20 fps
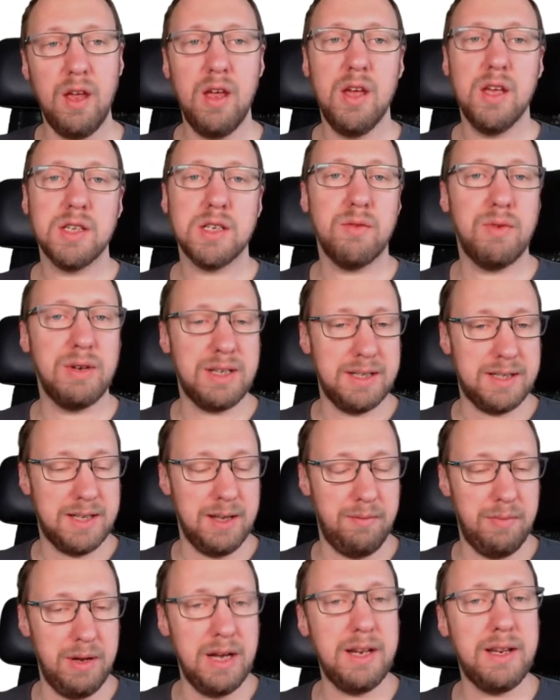So what the
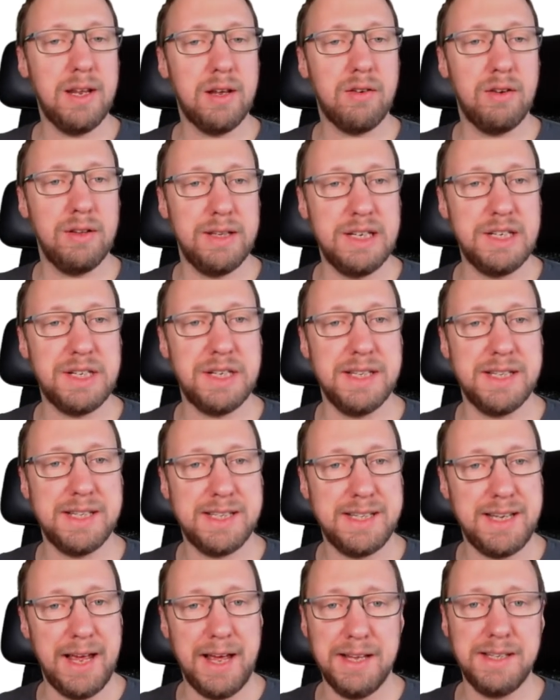stability condition
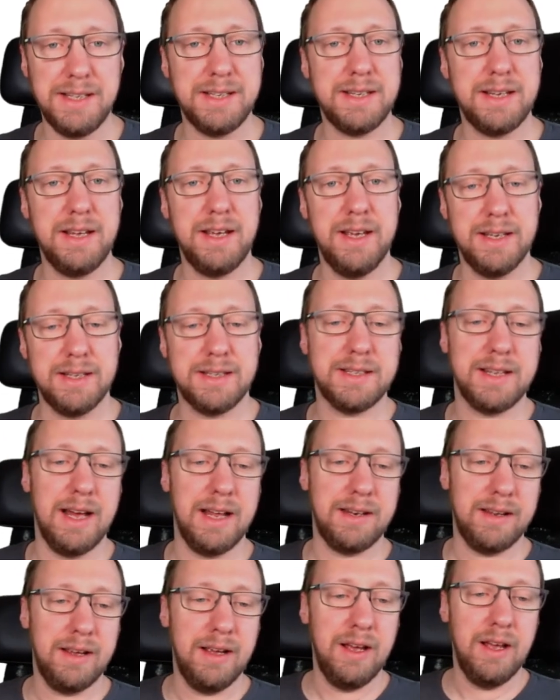says is
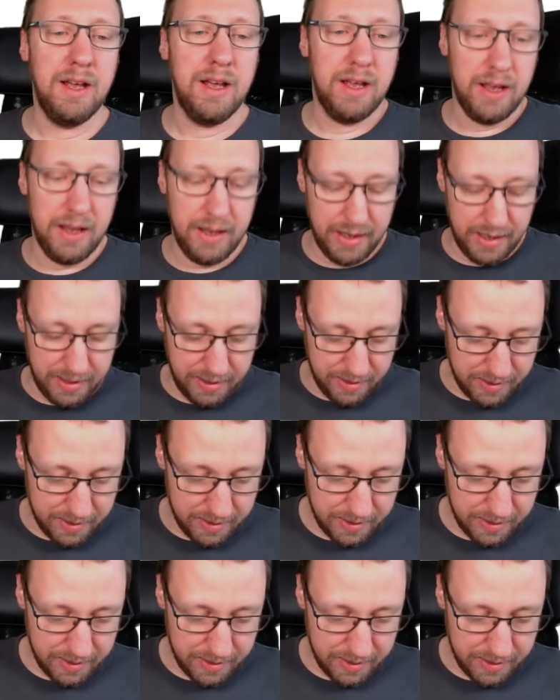that in